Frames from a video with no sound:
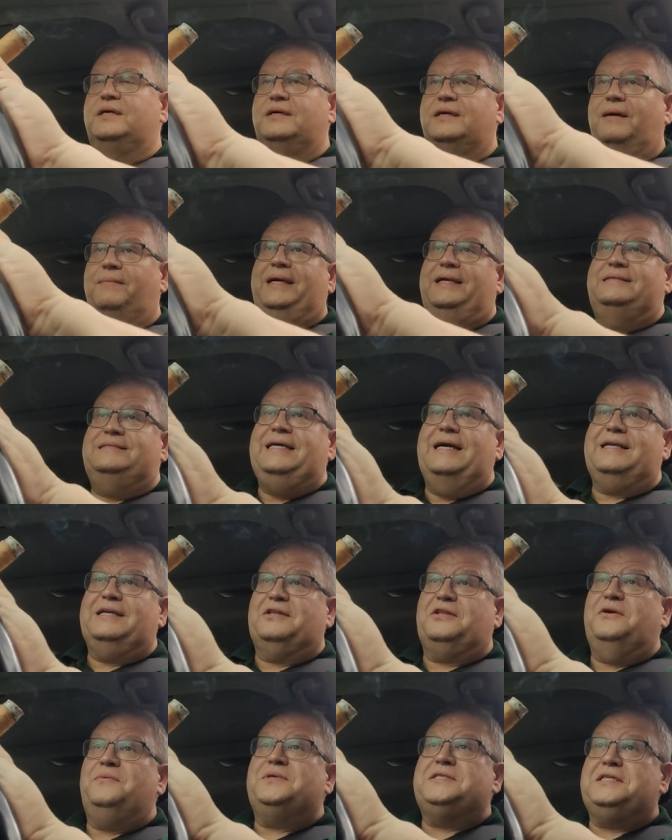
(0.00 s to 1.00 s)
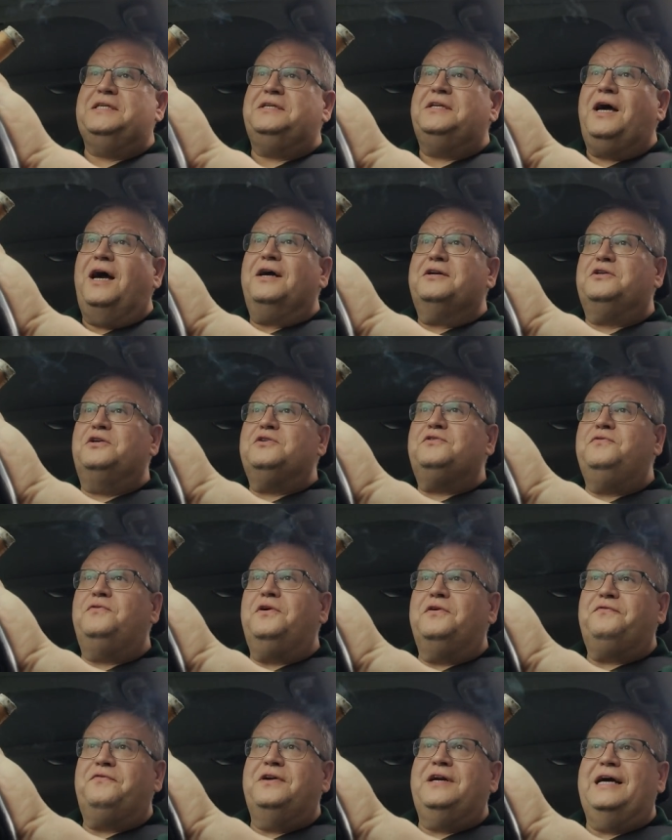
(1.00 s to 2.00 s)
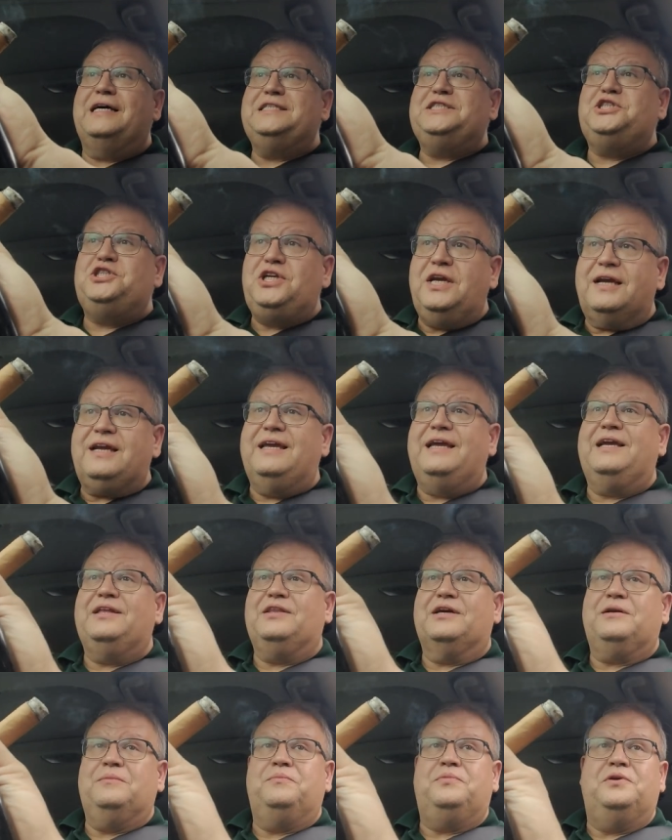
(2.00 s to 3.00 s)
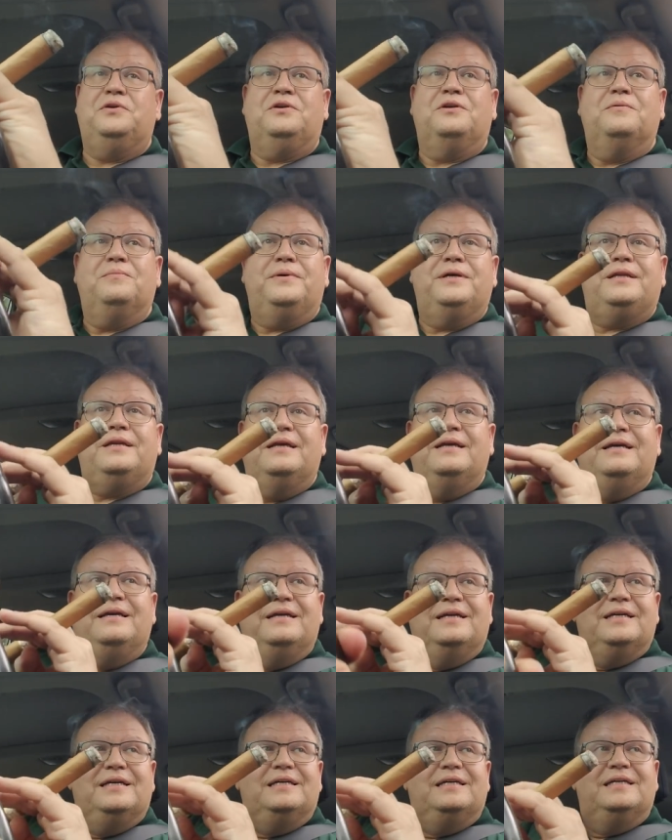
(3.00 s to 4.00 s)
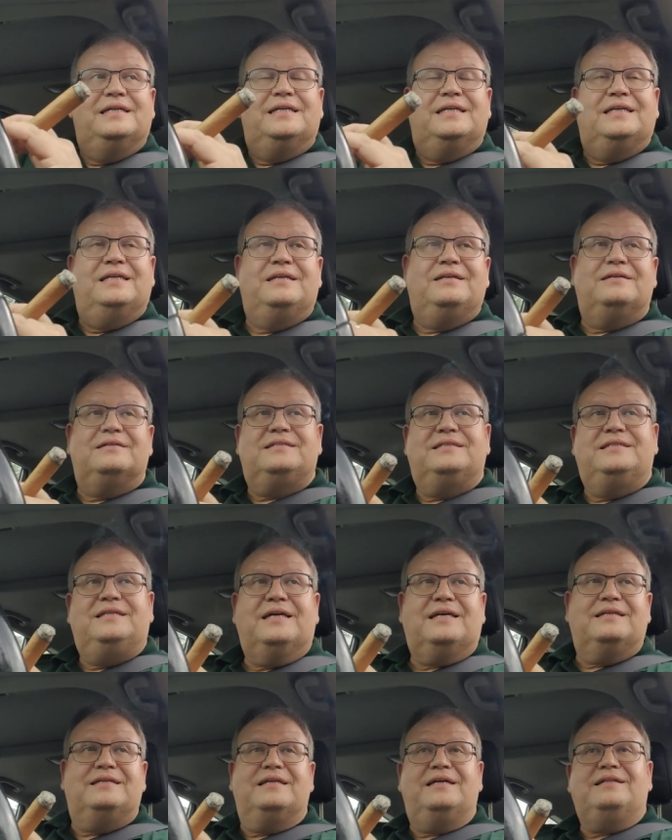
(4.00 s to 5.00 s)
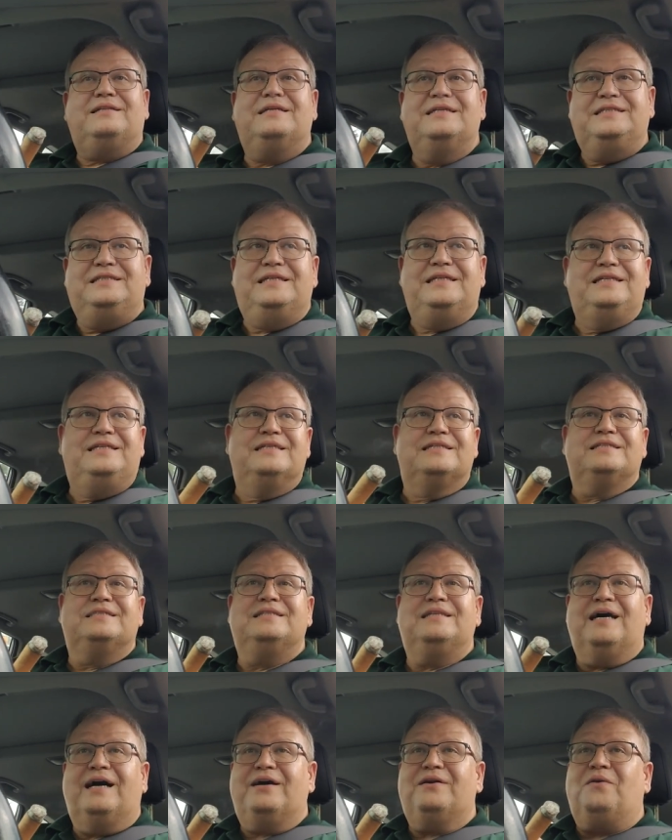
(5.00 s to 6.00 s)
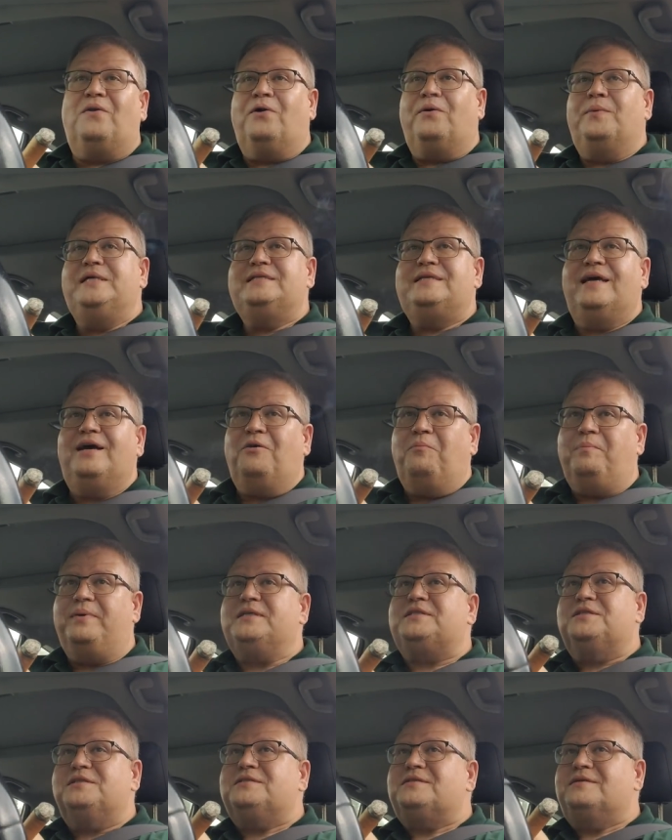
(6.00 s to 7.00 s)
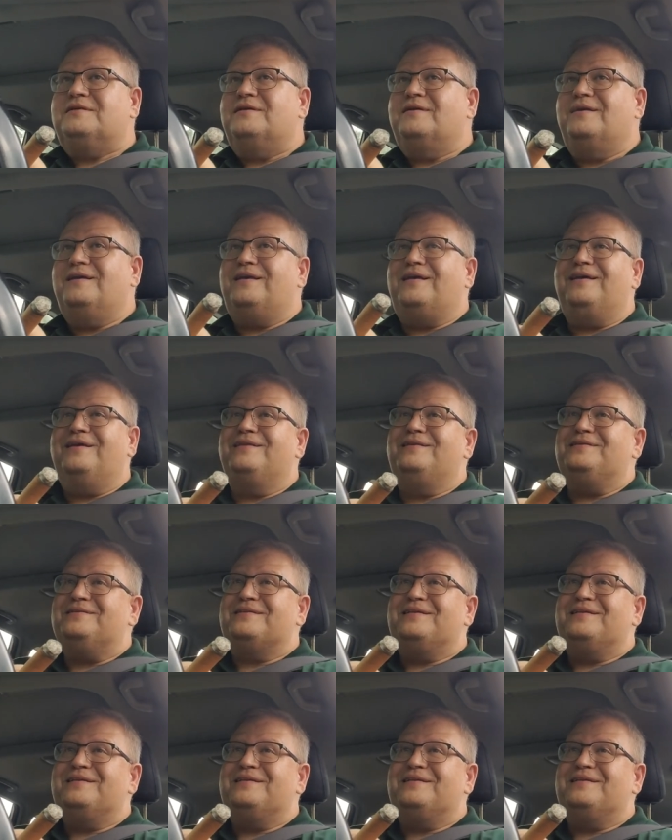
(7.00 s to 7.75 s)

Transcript: I mean, it technically was the doctor's fault for not checking the computer, but you know, technology does not always help us. It's